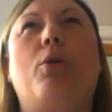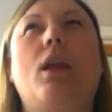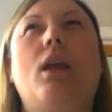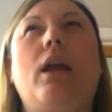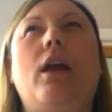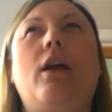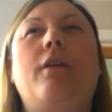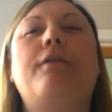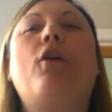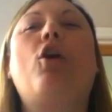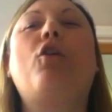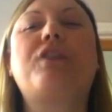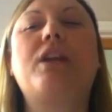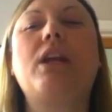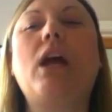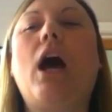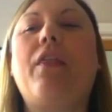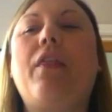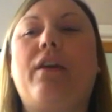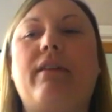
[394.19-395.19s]
involved in
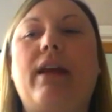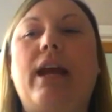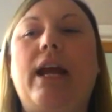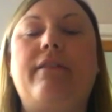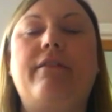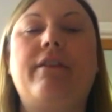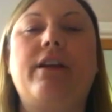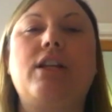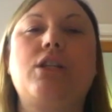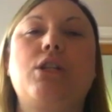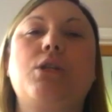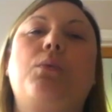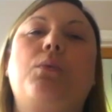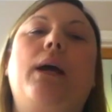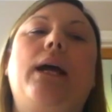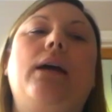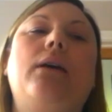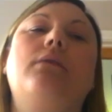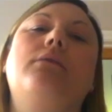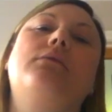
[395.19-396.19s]
other areas as
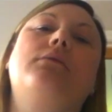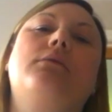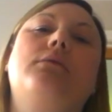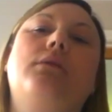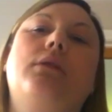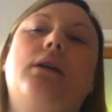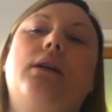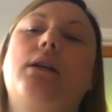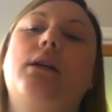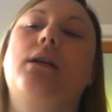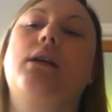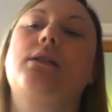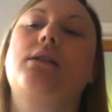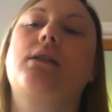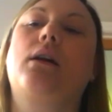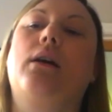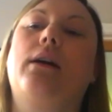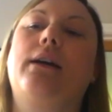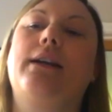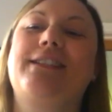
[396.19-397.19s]
well at
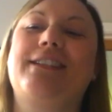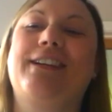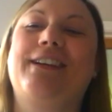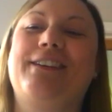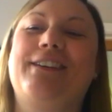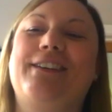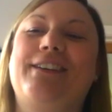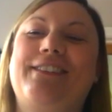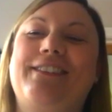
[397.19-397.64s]
Sky. So